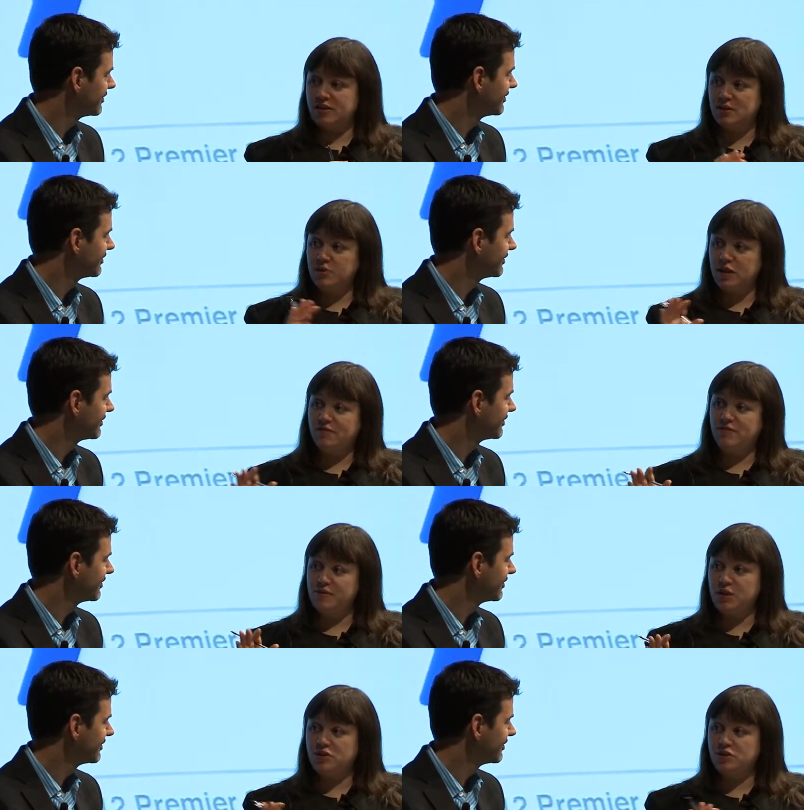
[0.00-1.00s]
Speaker 1: some kind of
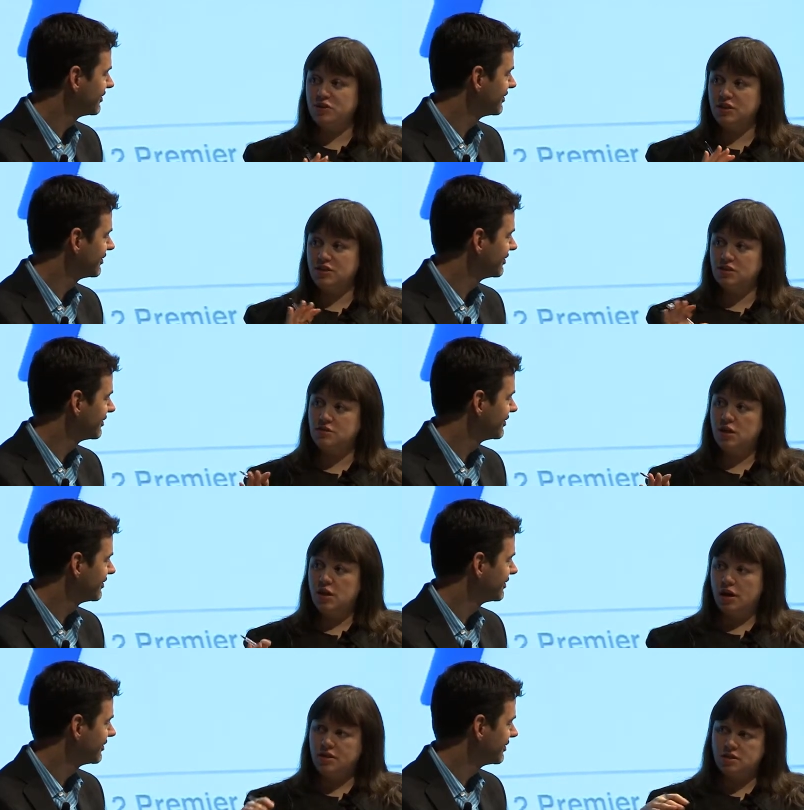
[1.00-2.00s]
picture? Is
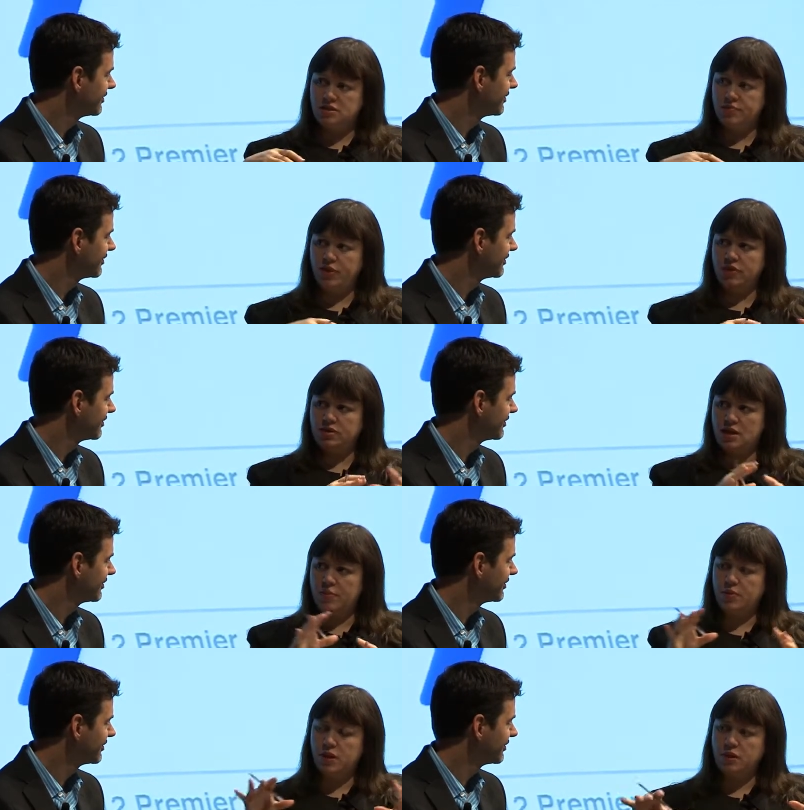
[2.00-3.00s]
this something that's
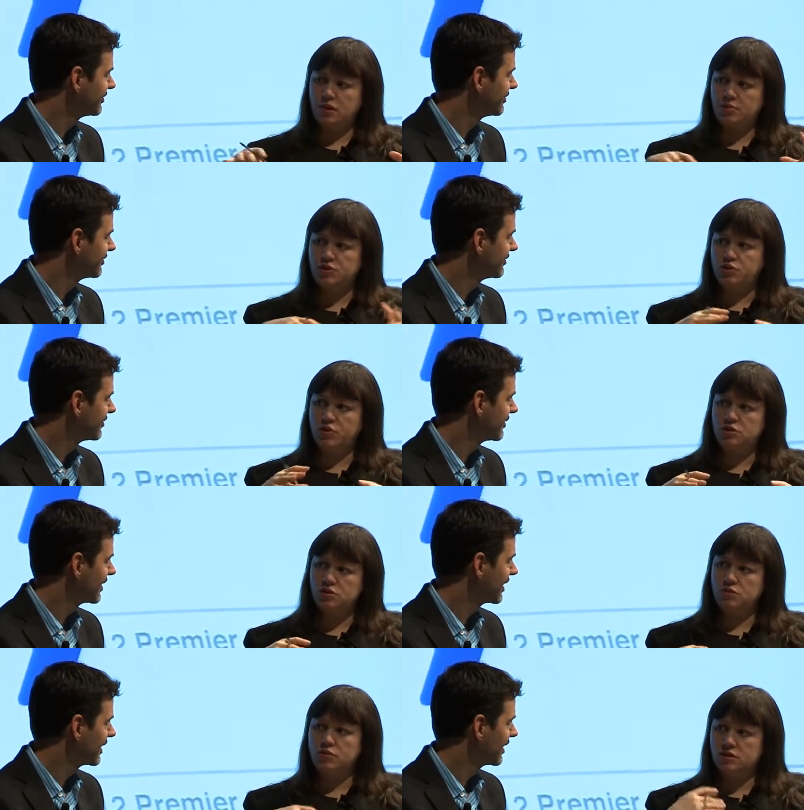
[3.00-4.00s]
happening between the
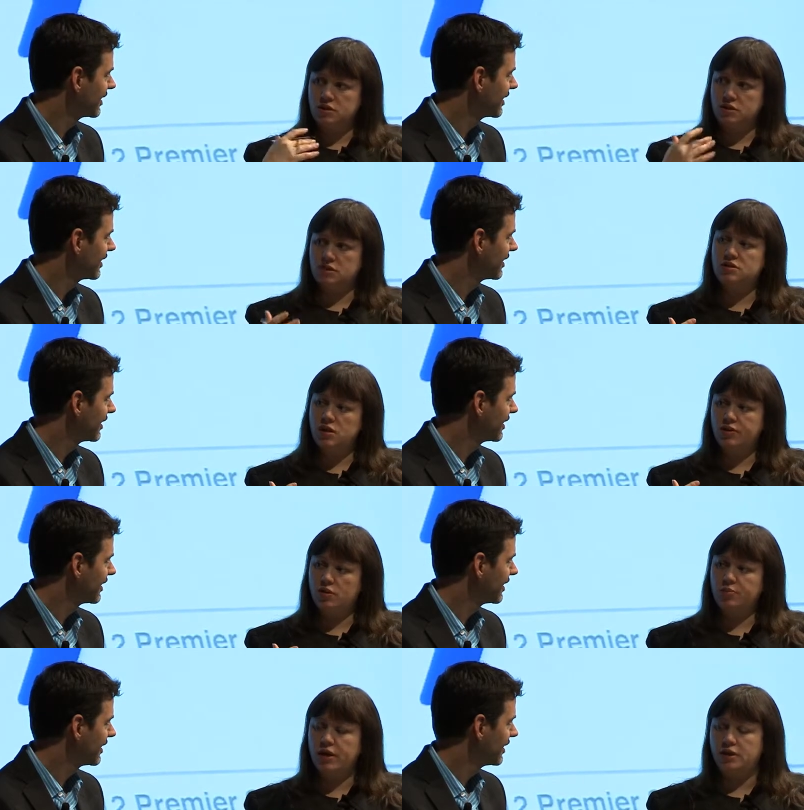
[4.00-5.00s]
two, or is this on
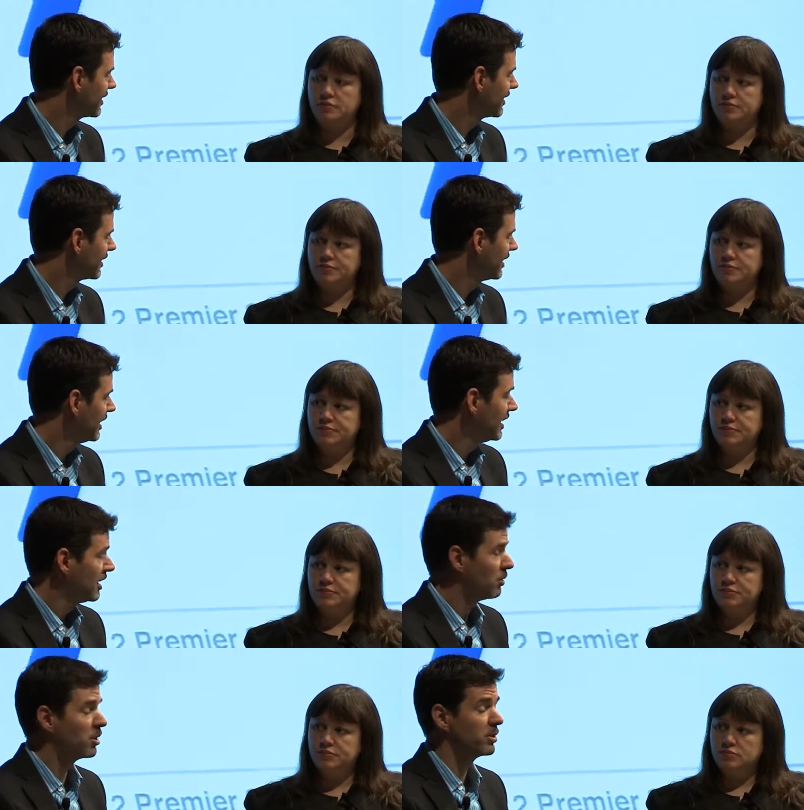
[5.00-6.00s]
your plate?
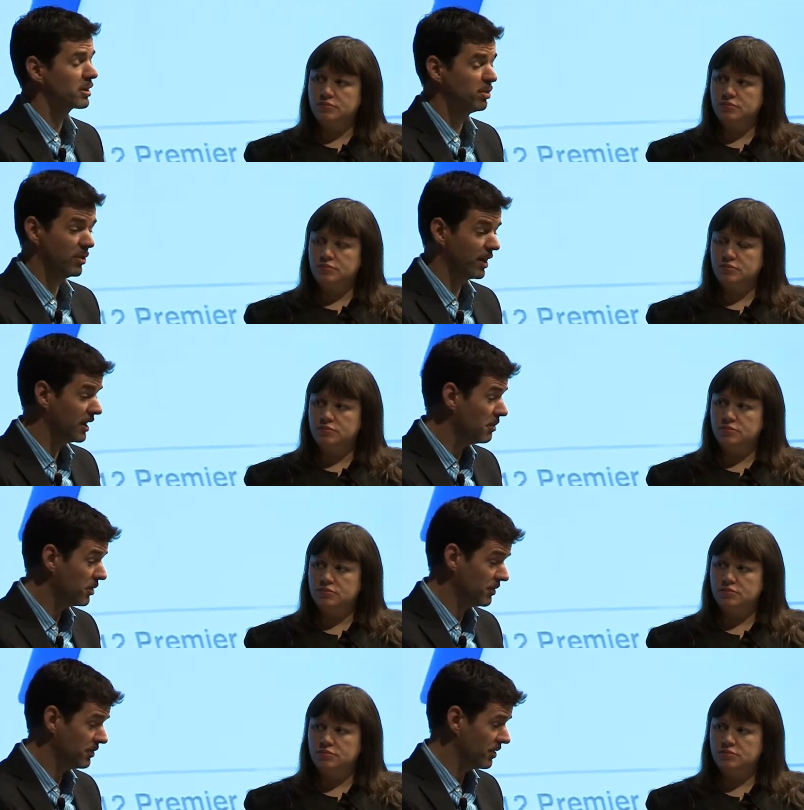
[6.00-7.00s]
Speaker 2: Well, we're exploring a number
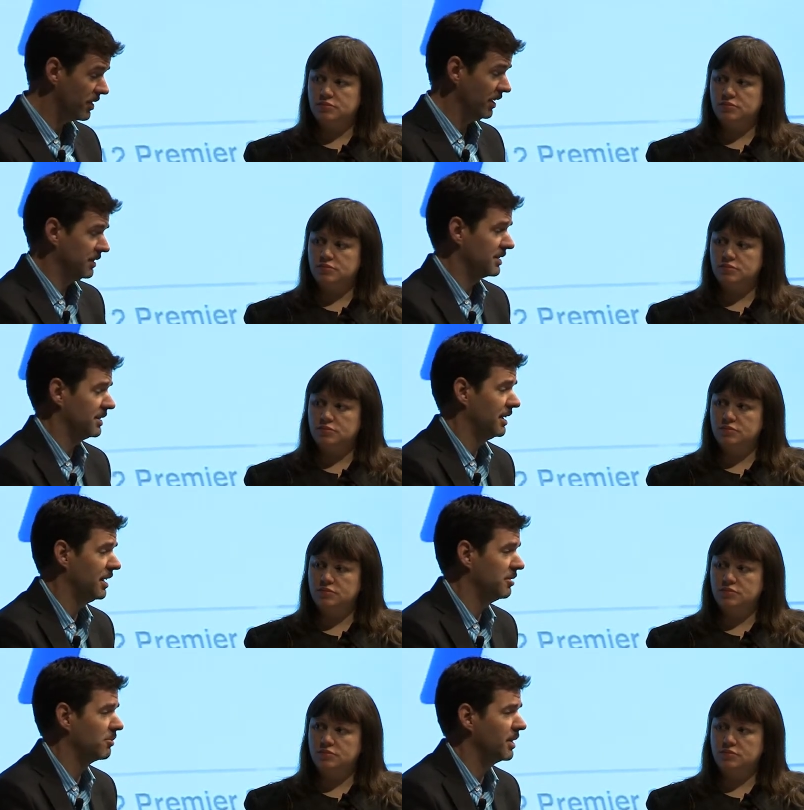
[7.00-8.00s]
of different things.
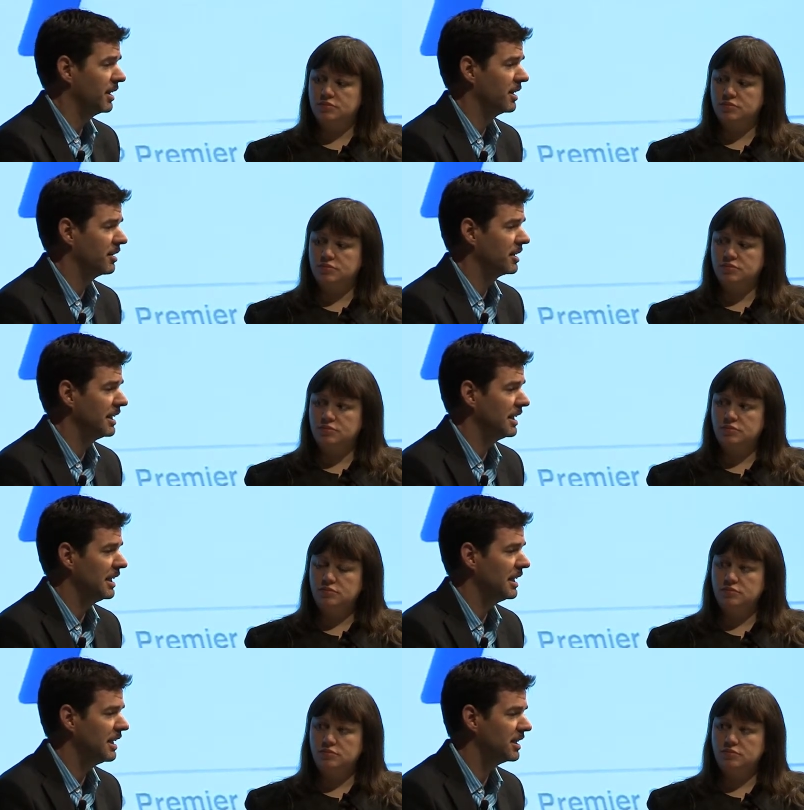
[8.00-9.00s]

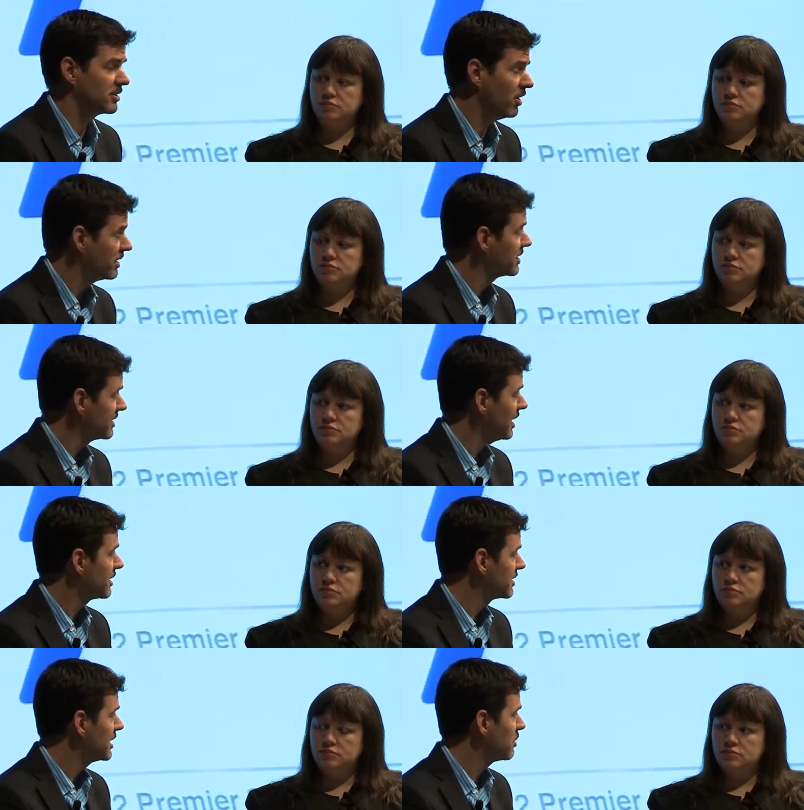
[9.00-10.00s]
As long as it
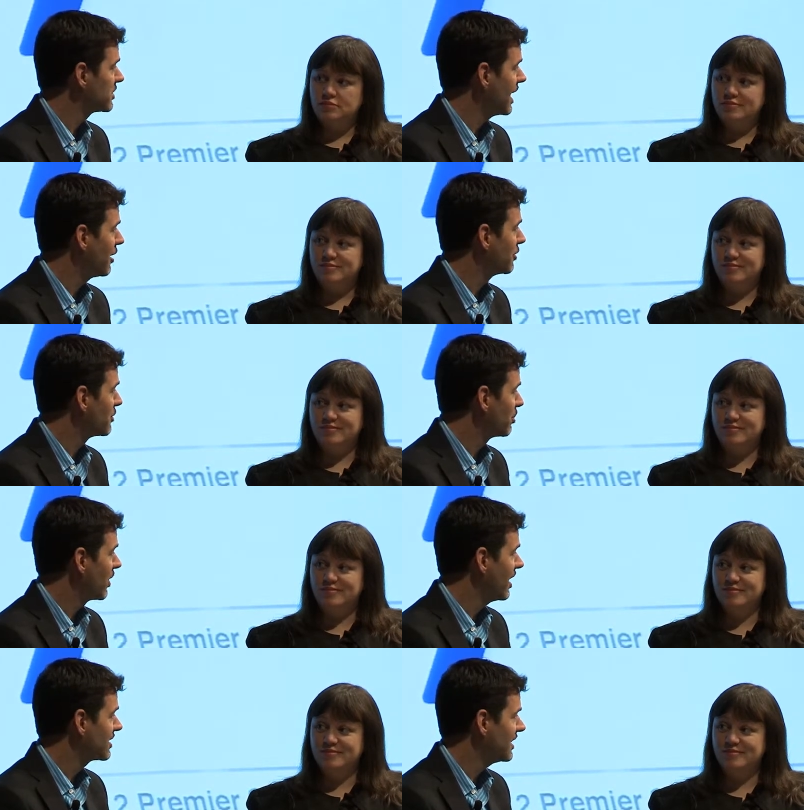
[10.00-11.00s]
takes steps out of the
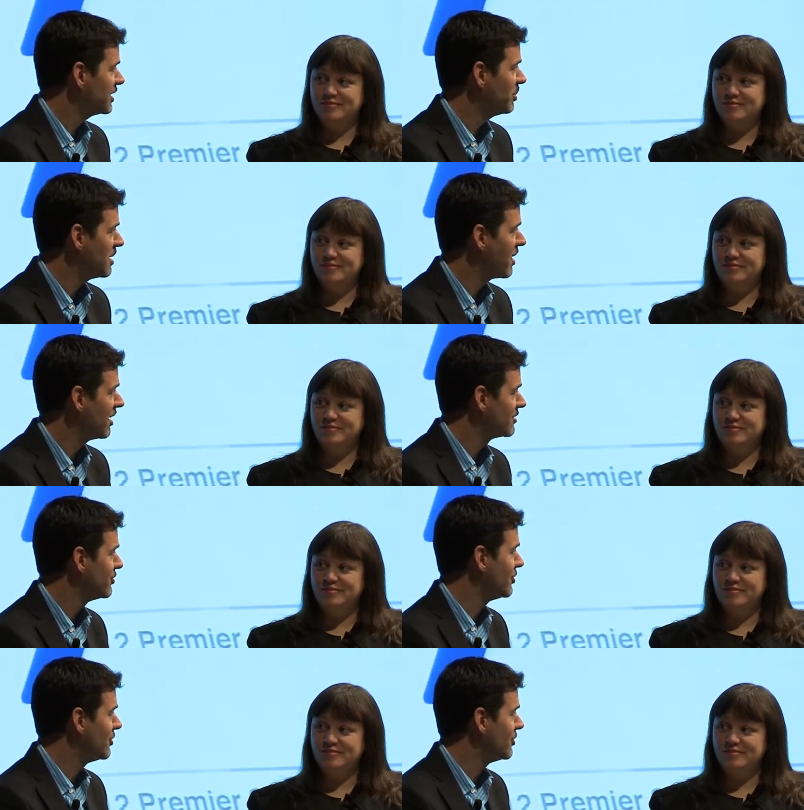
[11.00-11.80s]
process, PayPal is